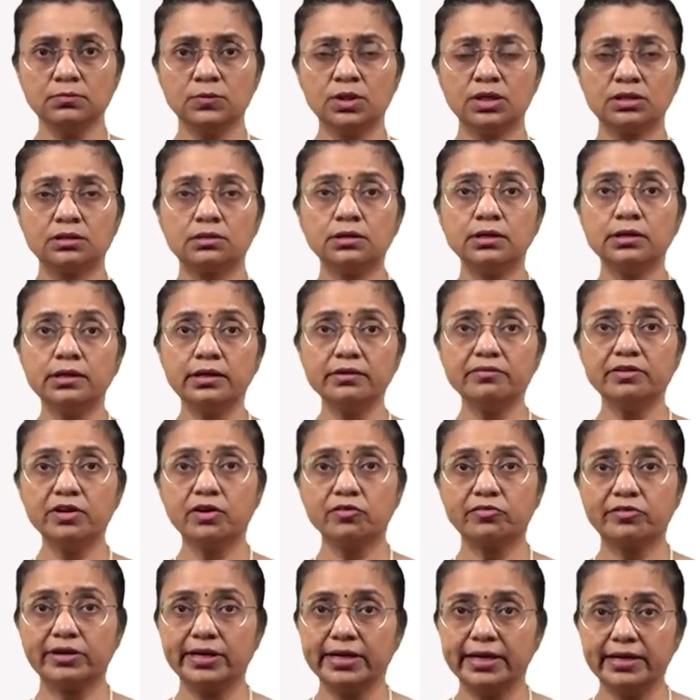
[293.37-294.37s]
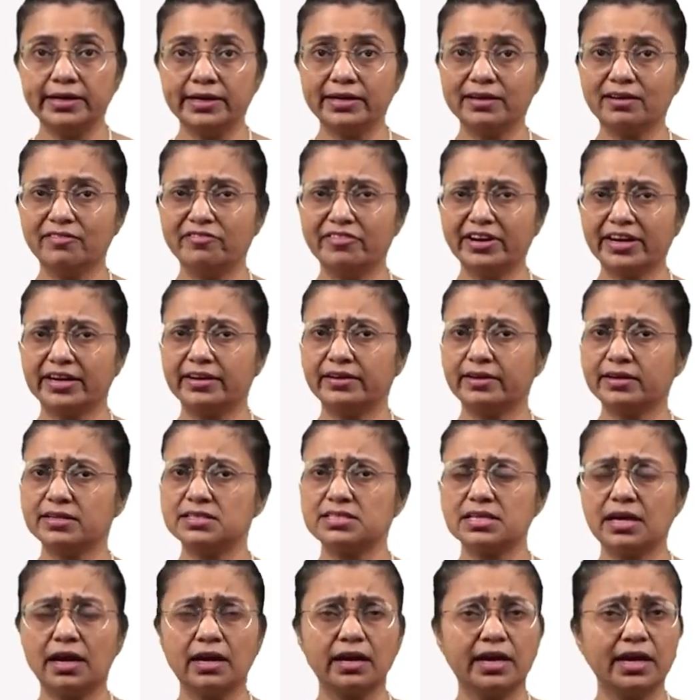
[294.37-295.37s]
The third way of creating a vector
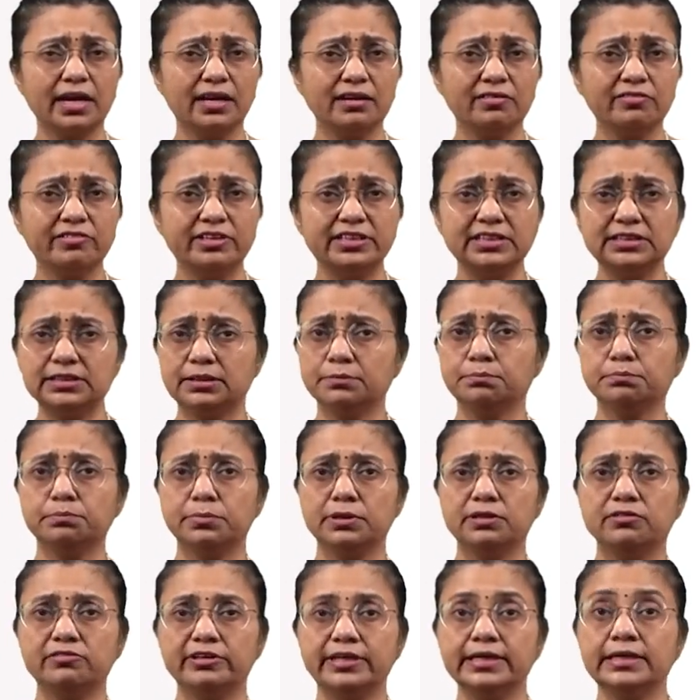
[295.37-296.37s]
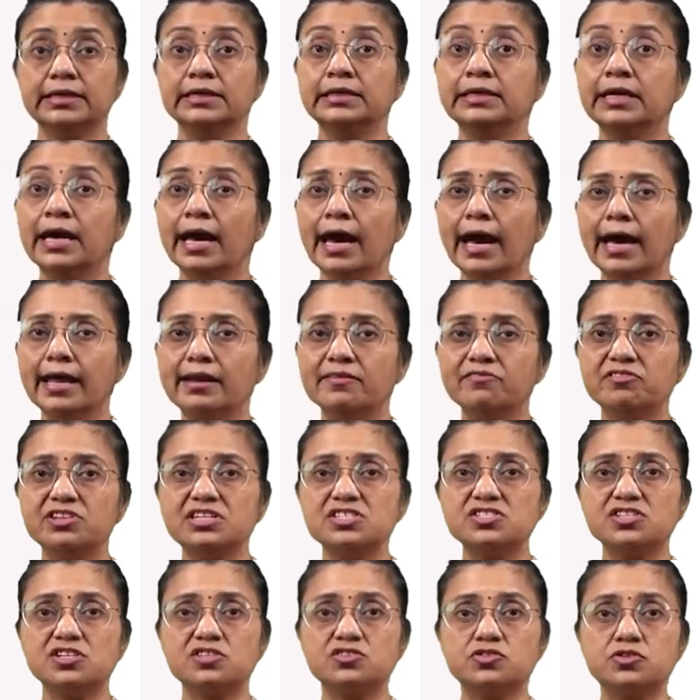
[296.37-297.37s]
is again a very simple way, and
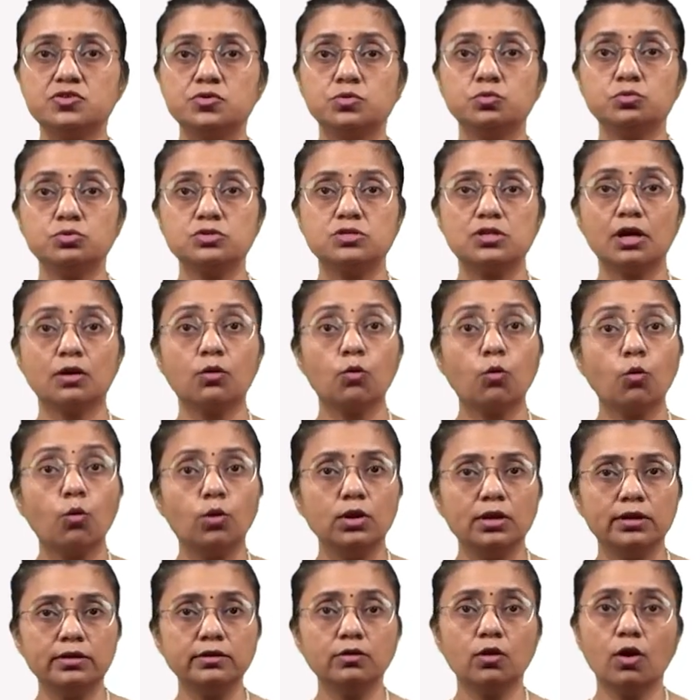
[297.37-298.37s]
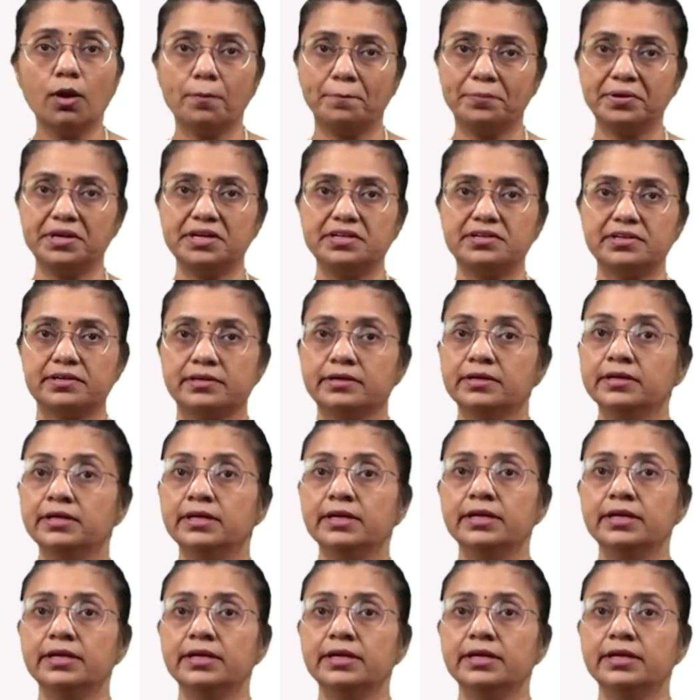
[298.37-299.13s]
we just use the colon operator.